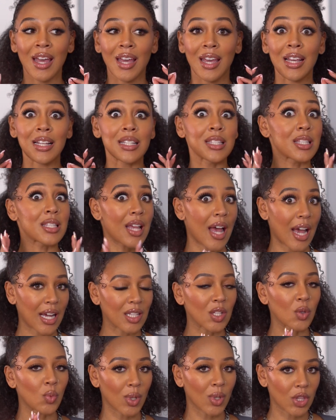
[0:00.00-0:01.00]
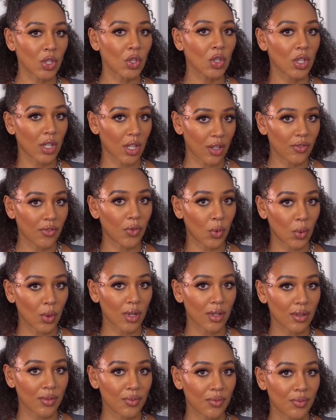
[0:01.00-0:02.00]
exactly what they're looking for.